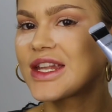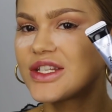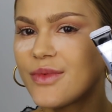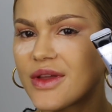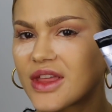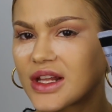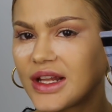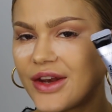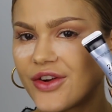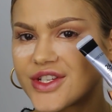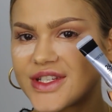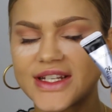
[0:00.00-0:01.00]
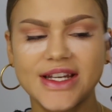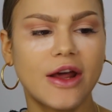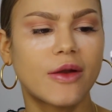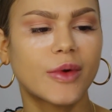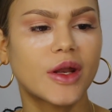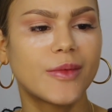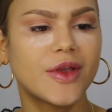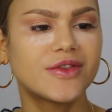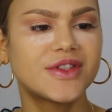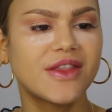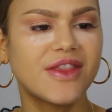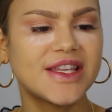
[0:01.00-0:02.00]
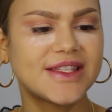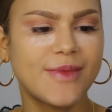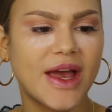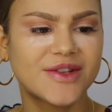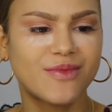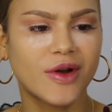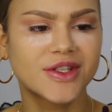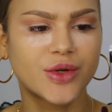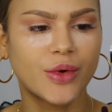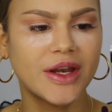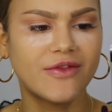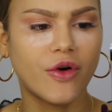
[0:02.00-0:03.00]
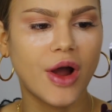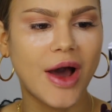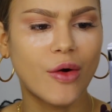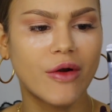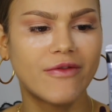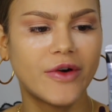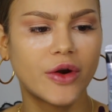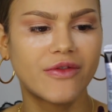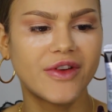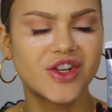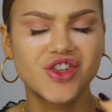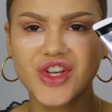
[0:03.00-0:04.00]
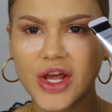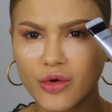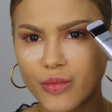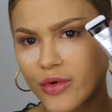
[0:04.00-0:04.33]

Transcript: And to make the glitter stick down, I'm gonna be using the Smashbox 24 Hour Photo Finish Shadow